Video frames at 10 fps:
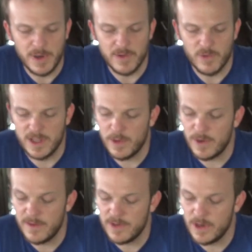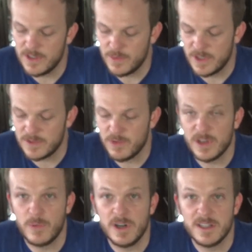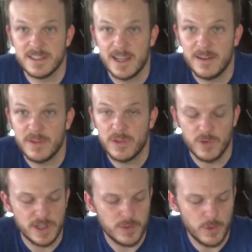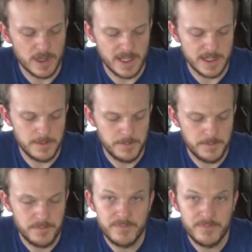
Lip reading: But really what I've noticed works pretty well is I have a 320,